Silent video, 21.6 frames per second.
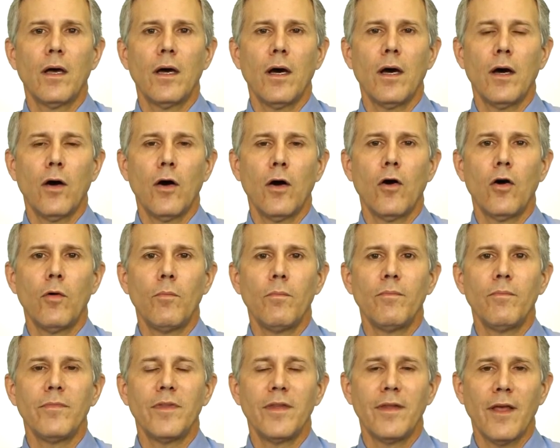a
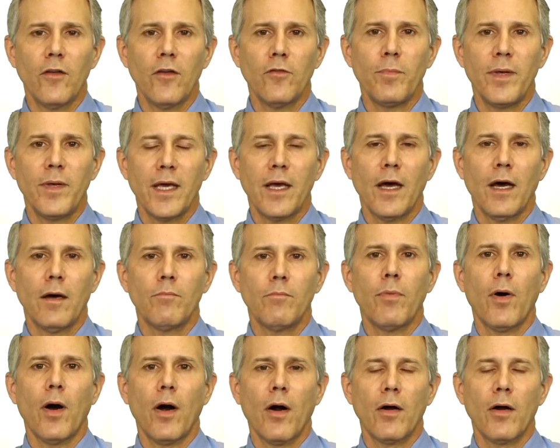home does become
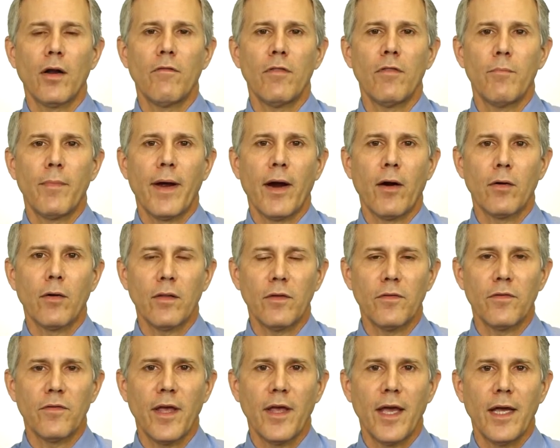part of the marital
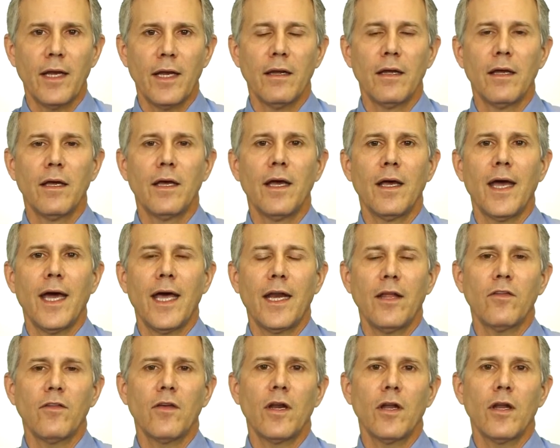estate, and
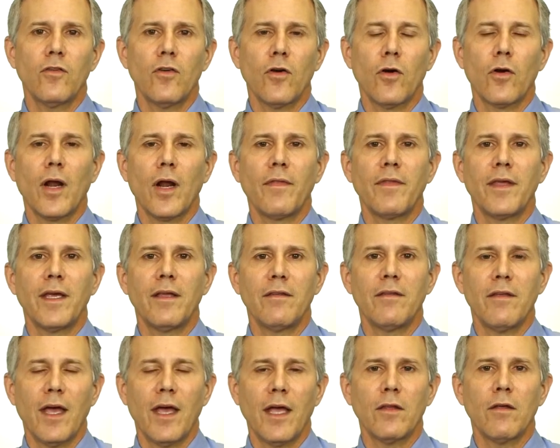it's going to turn on the
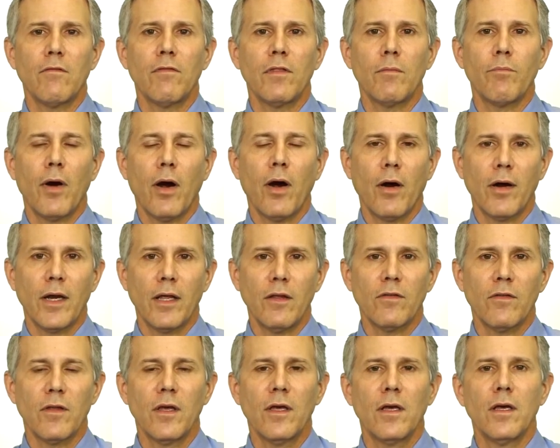intent of the
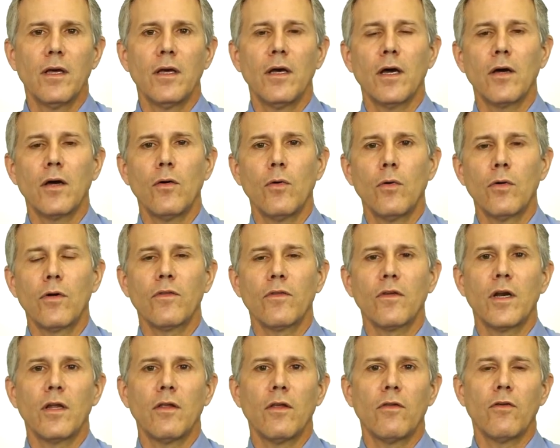parties. A court is
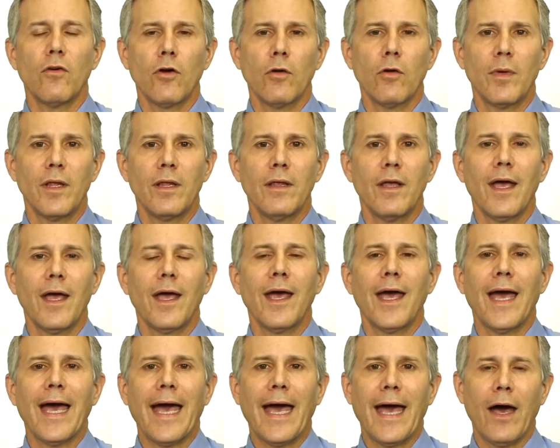going to determine
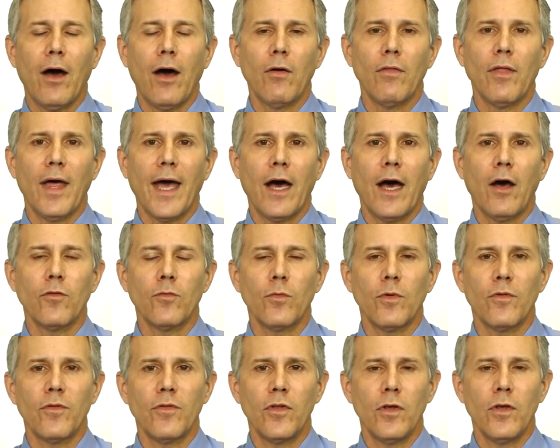how the house
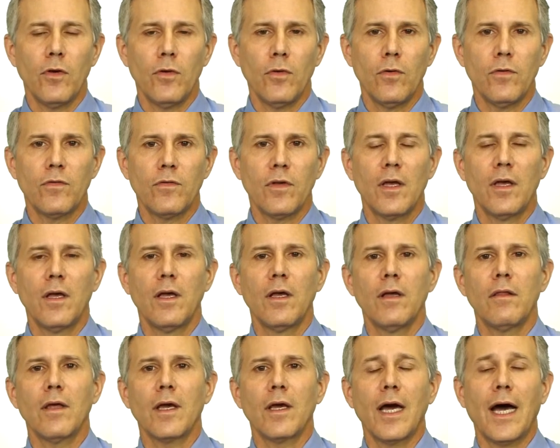was used,
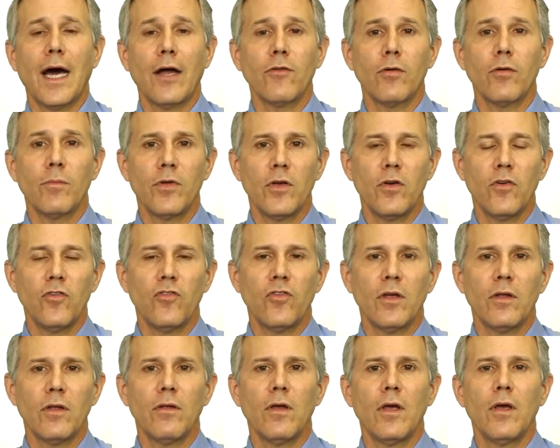the
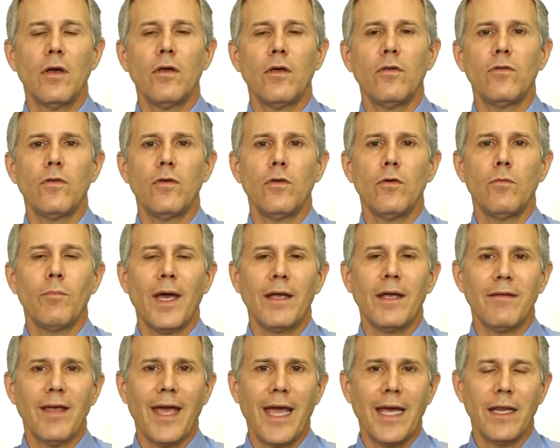contribution to
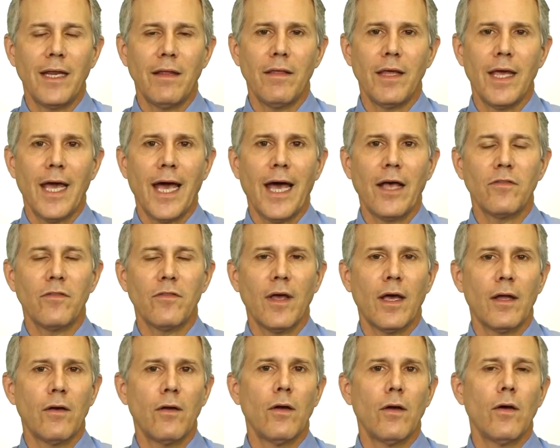maintaining the
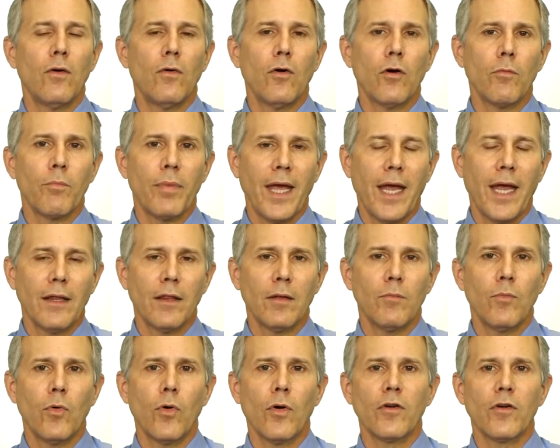asset or paying the
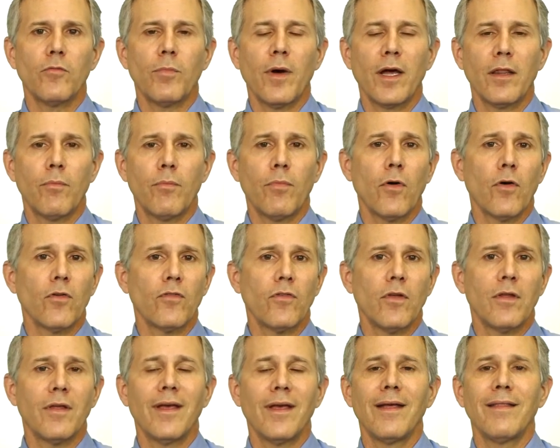mortgage by the
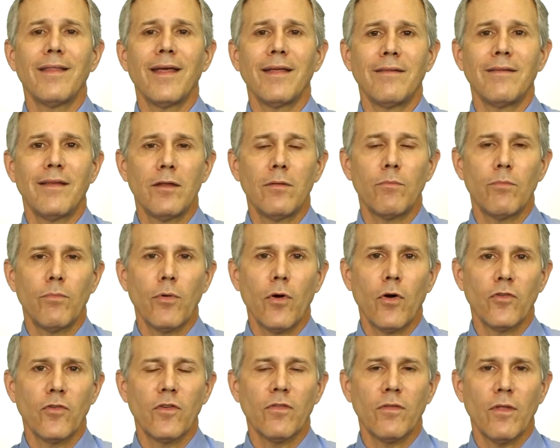person that didn't
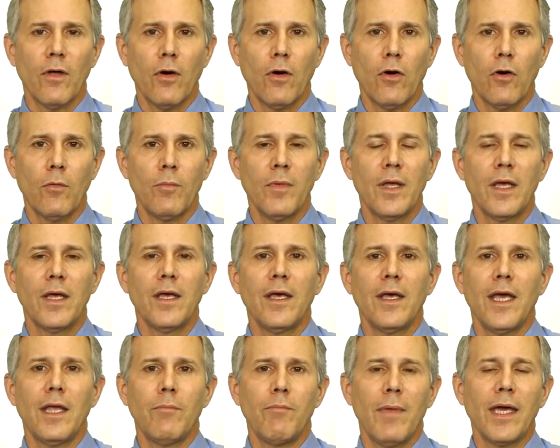purchase the home,
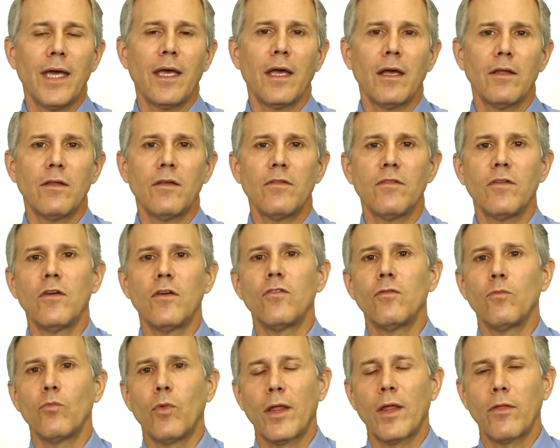in making a
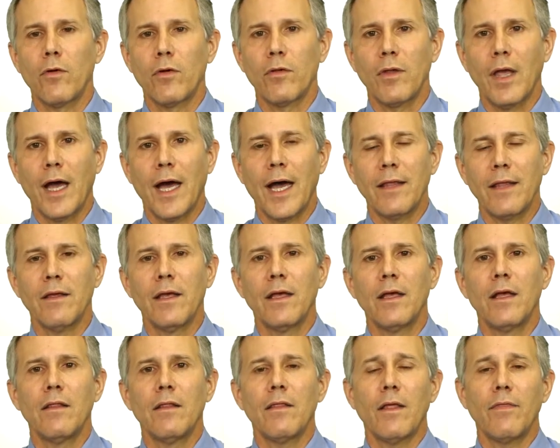decision whether or not
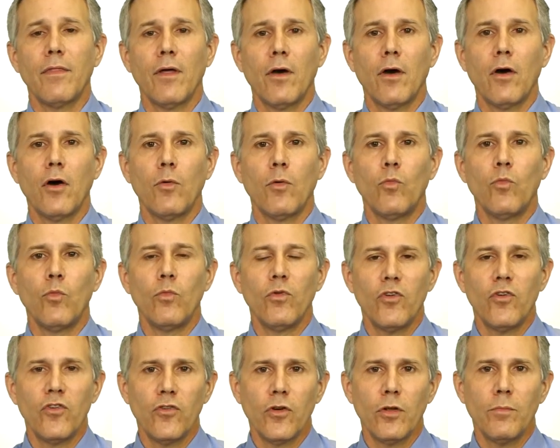that the home
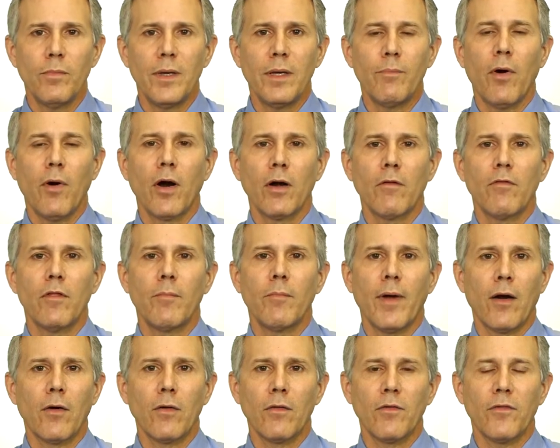should be part of the
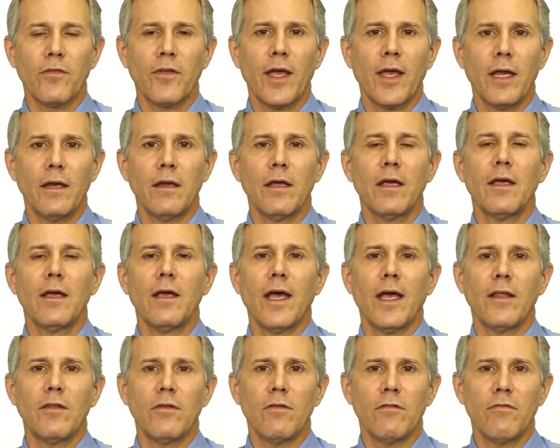marital estate
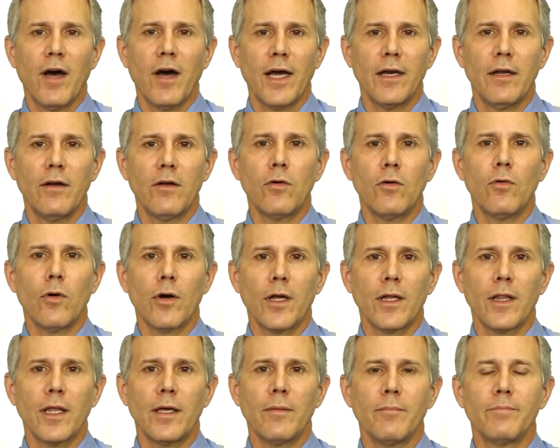and divided
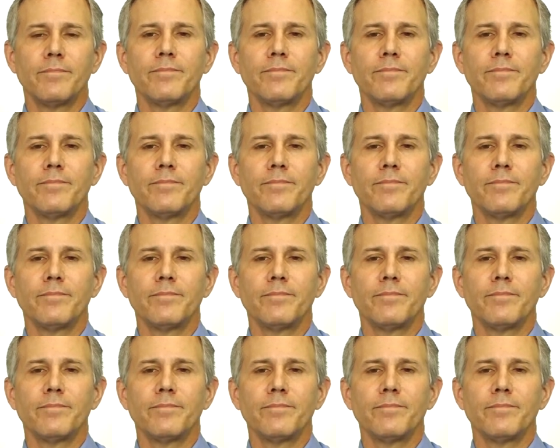accordingly.